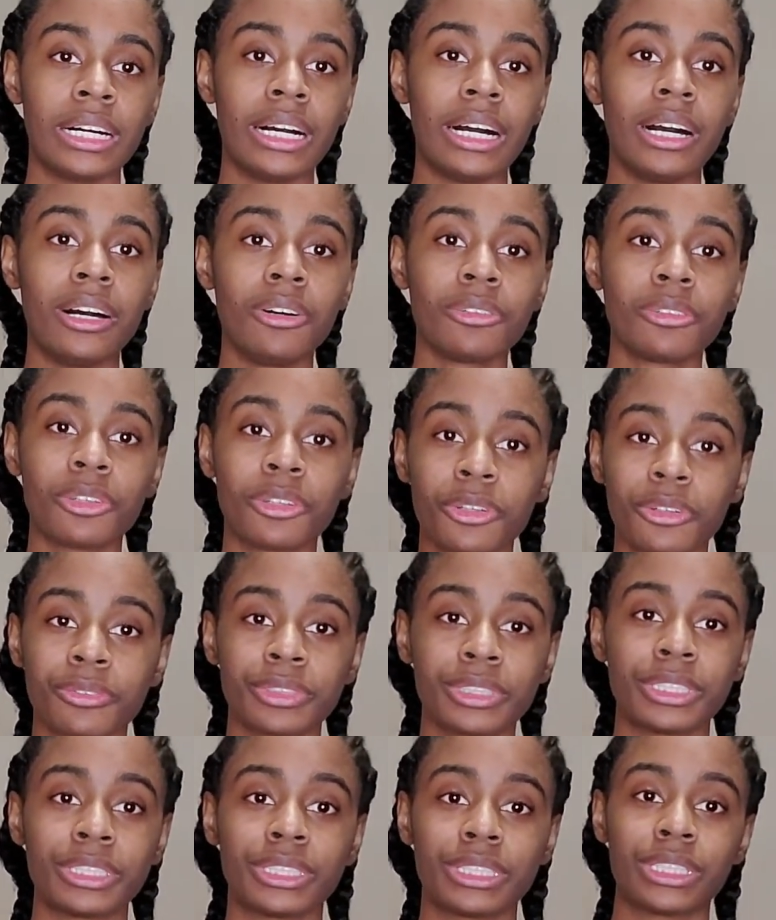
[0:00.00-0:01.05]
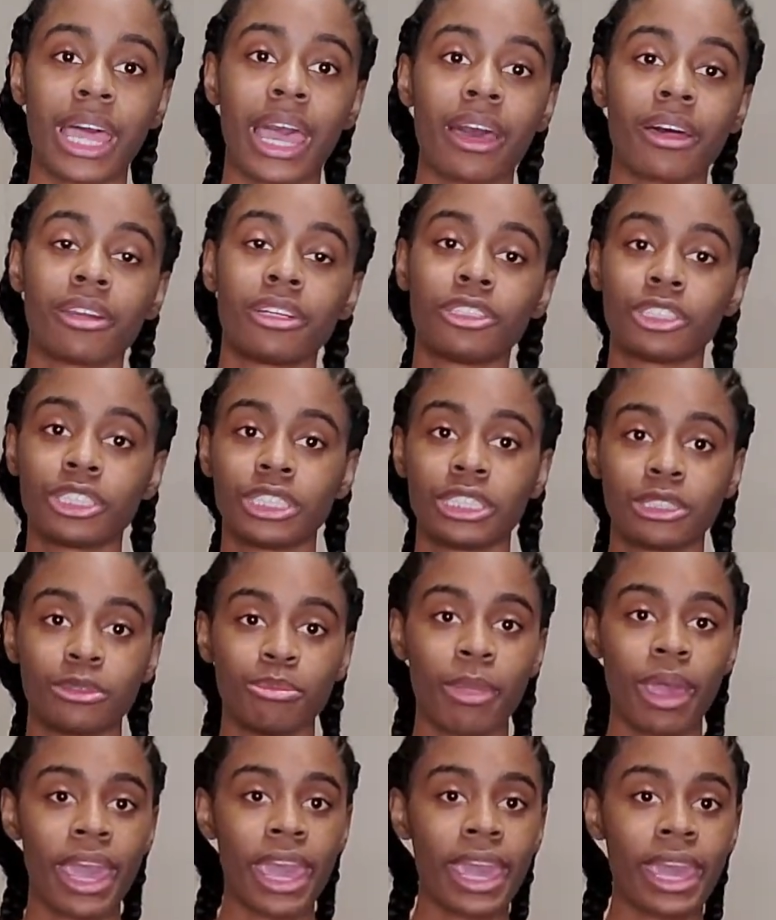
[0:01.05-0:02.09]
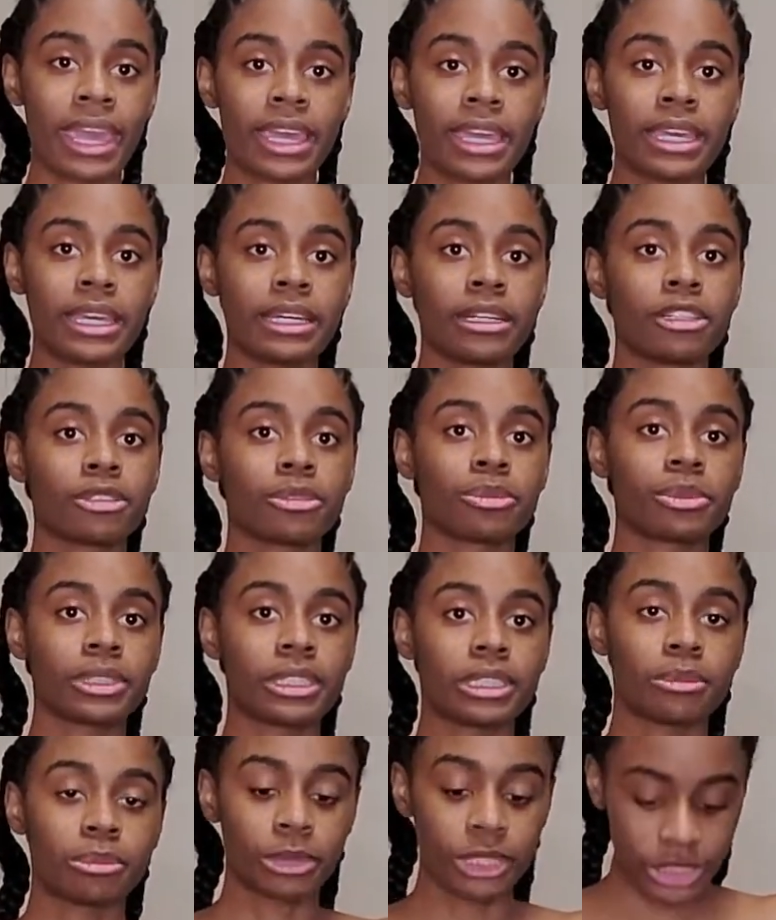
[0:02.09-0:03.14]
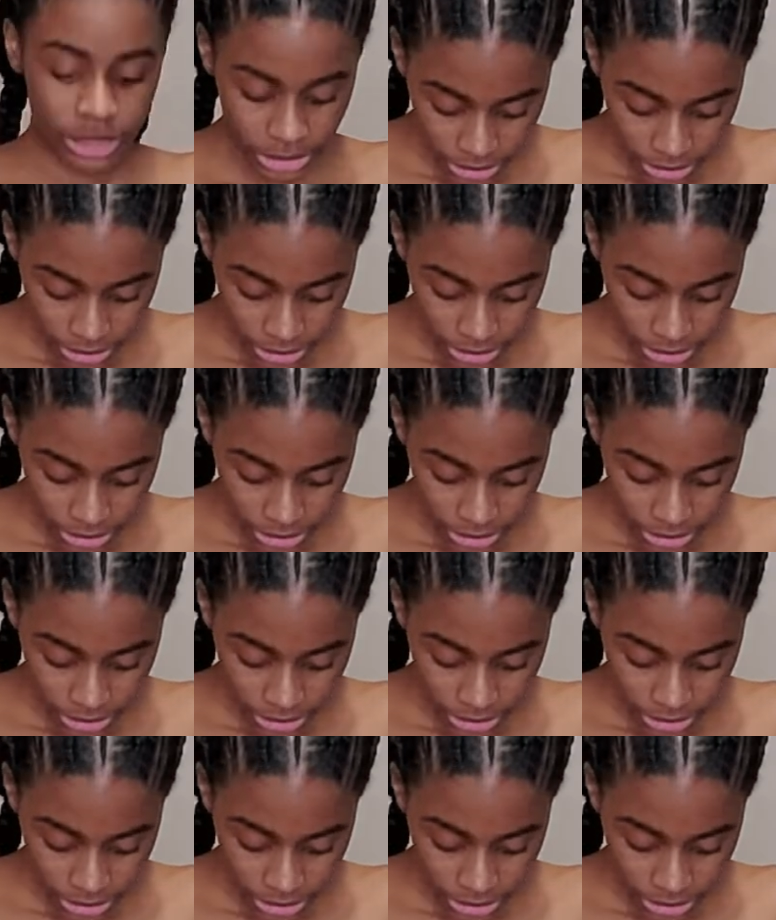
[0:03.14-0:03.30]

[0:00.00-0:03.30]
I don't know if it's just how the dress made or what, but